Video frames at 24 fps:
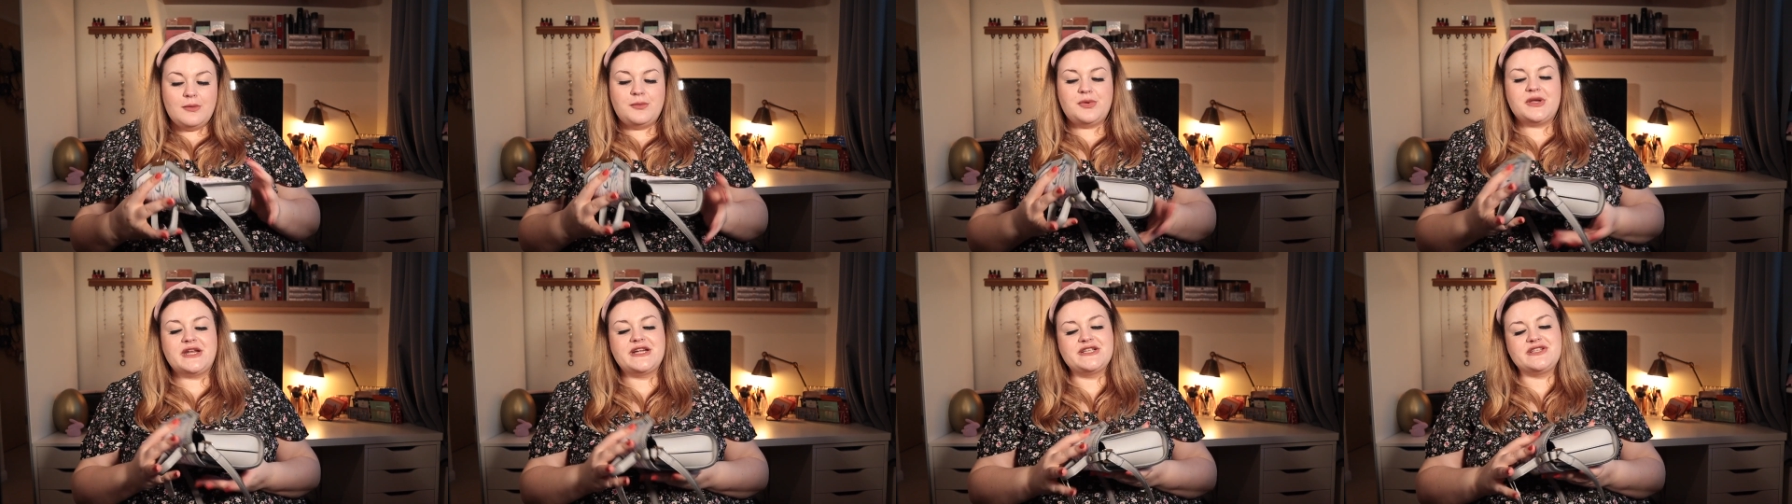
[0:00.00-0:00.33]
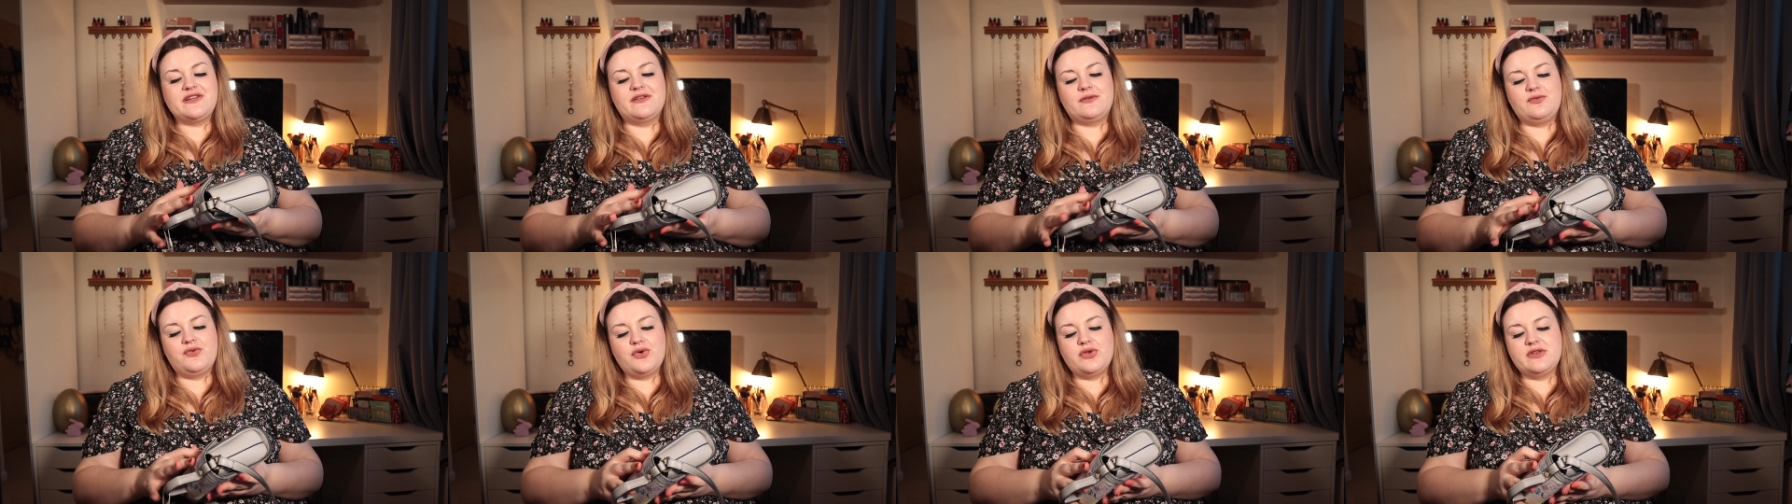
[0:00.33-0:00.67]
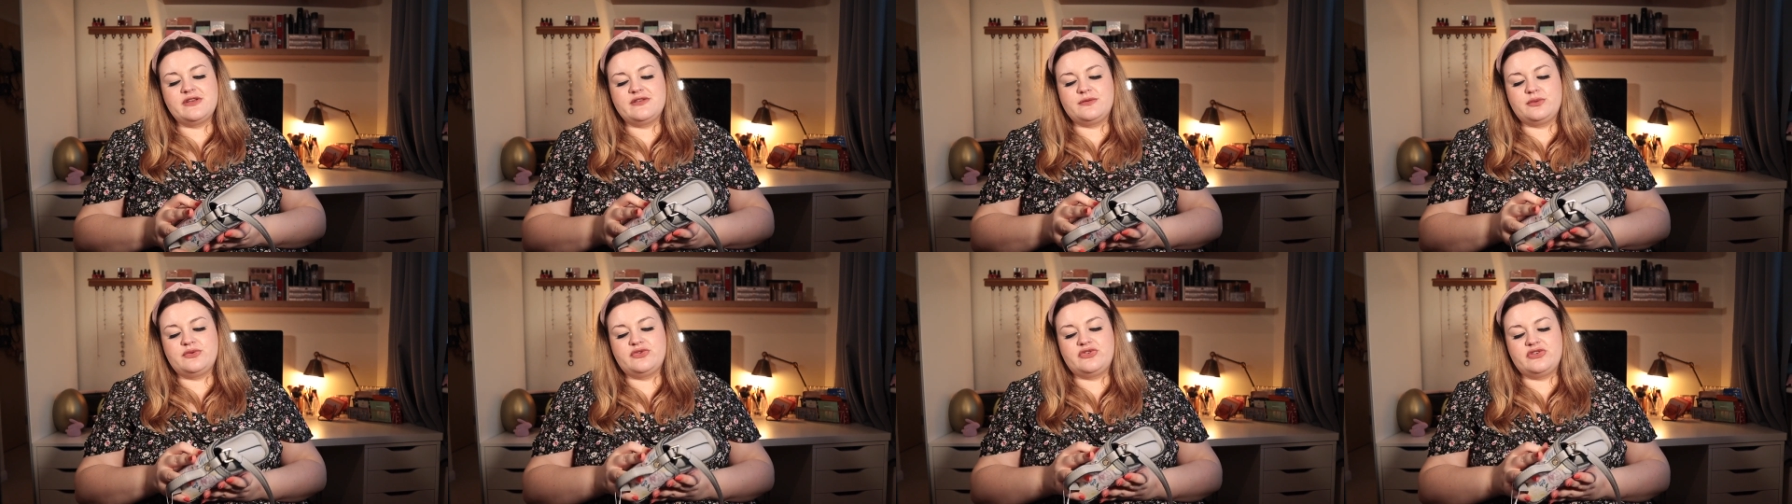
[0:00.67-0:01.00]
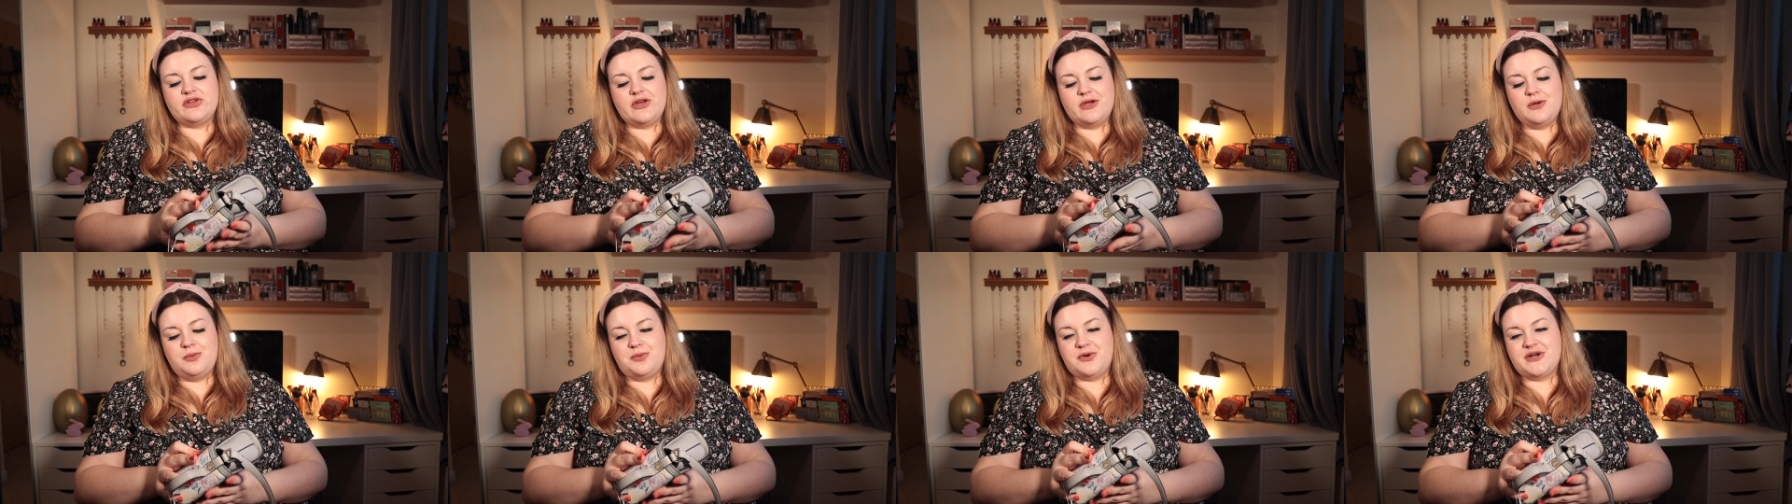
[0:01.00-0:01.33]
But I just thought this was
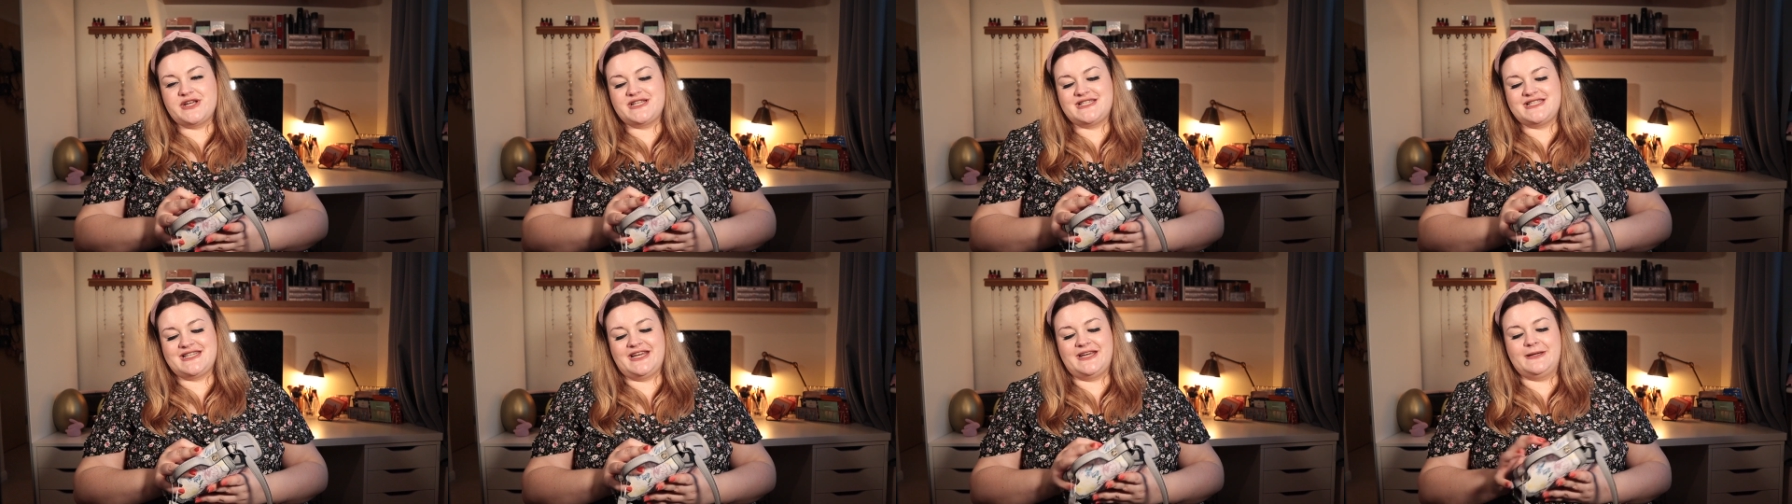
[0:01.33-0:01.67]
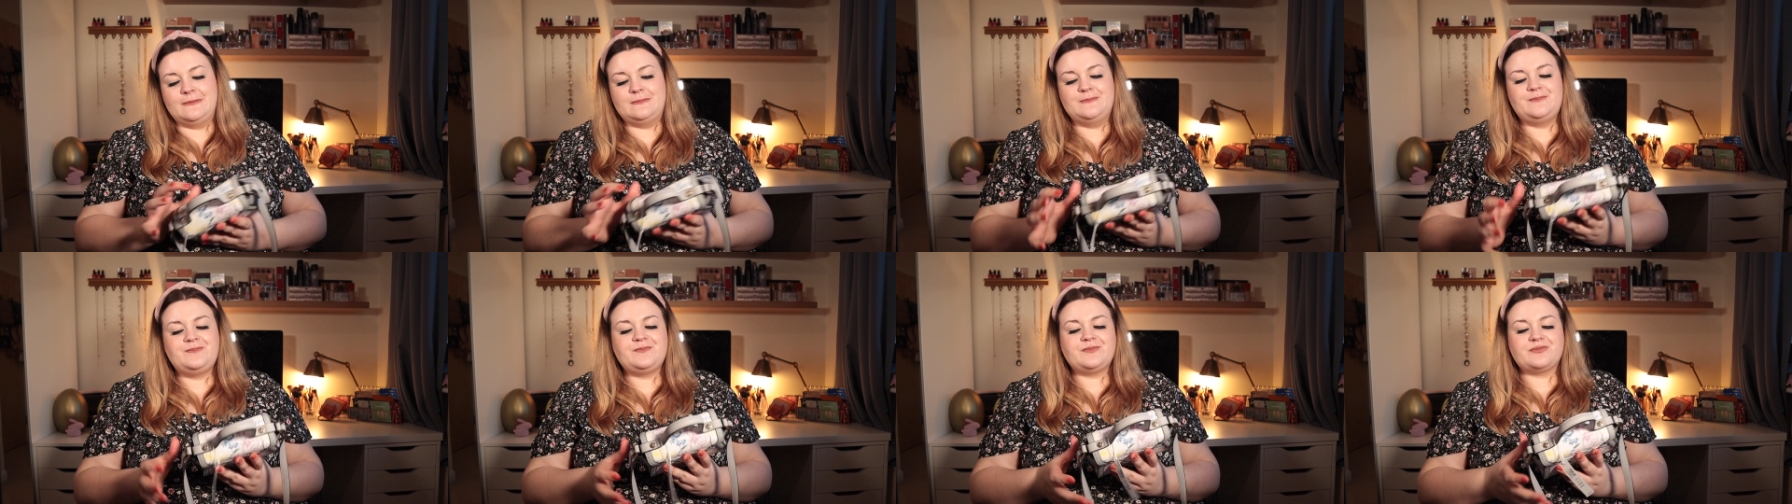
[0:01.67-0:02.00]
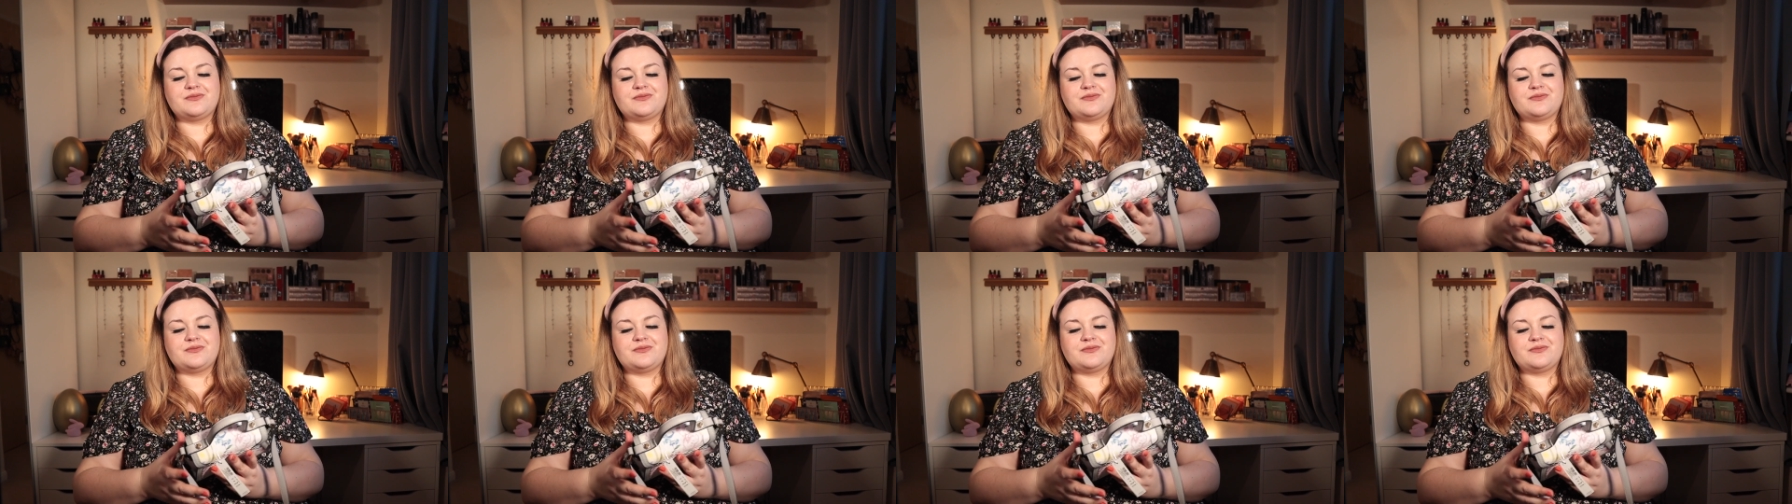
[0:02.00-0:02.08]
so pretty.